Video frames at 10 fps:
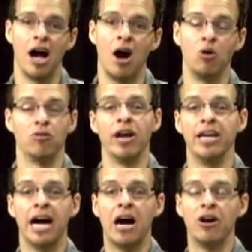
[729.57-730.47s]
out
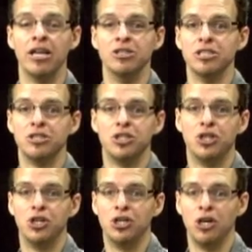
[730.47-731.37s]
right now and just
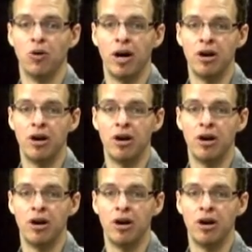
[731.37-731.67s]
go